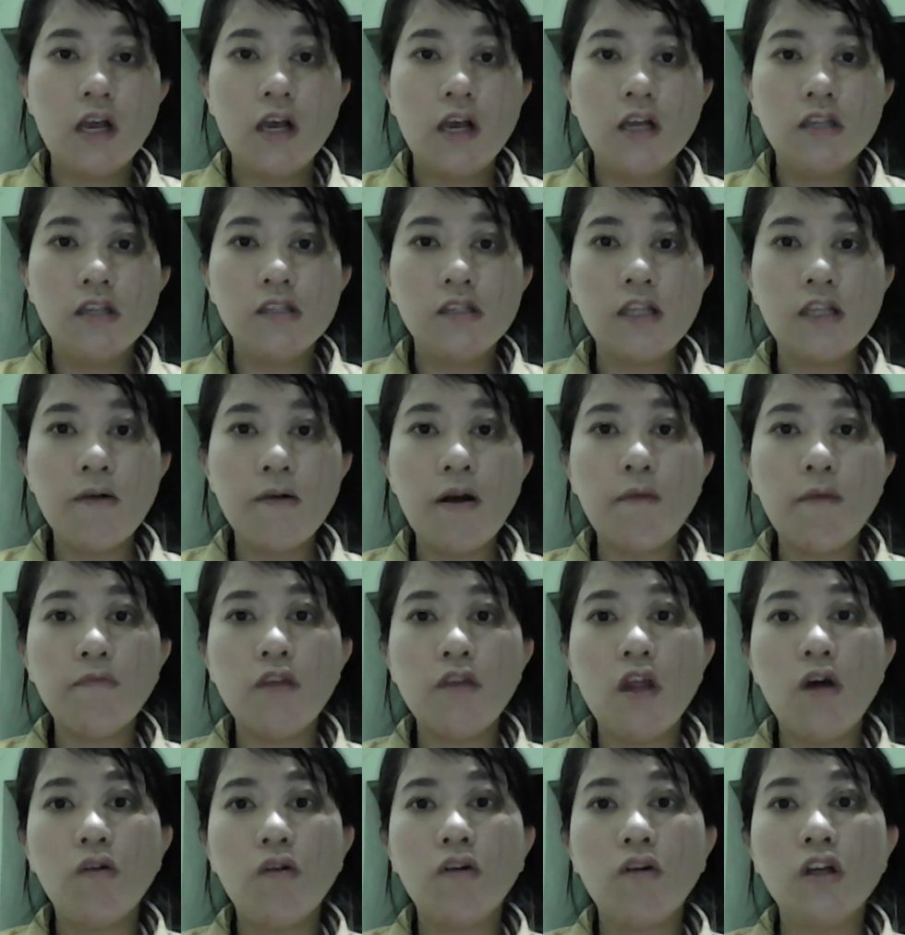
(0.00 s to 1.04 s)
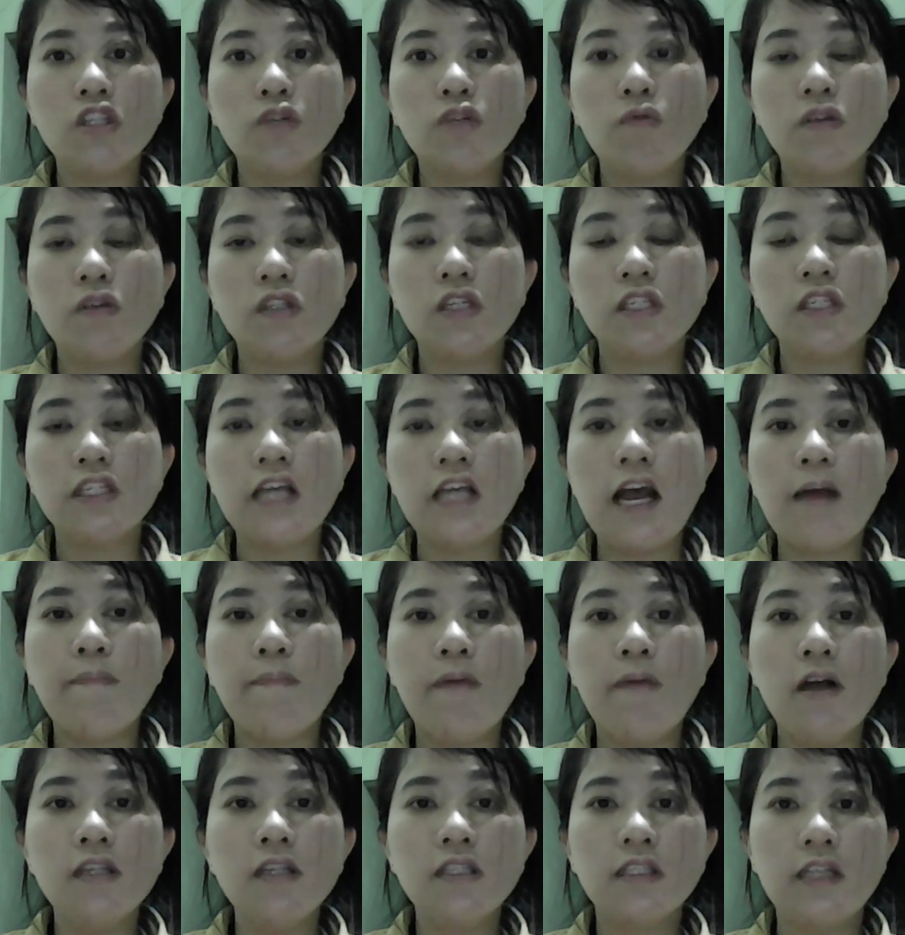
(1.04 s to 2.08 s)
Some of the consequences are
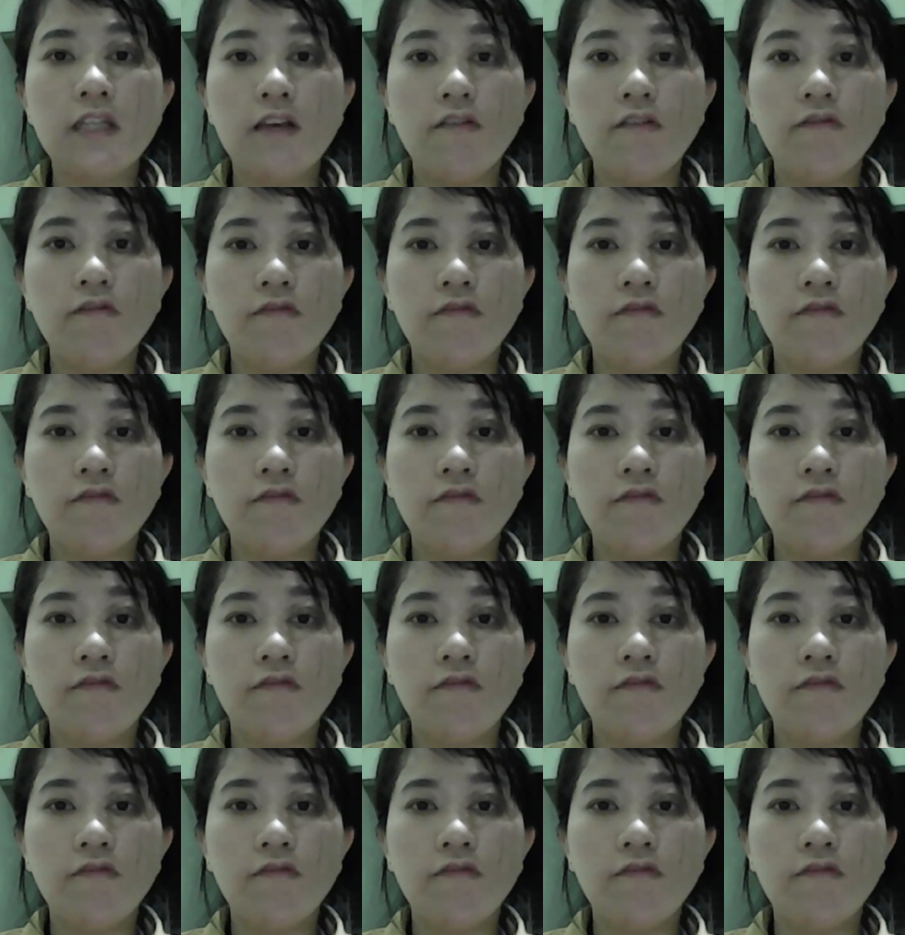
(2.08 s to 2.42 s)
positive.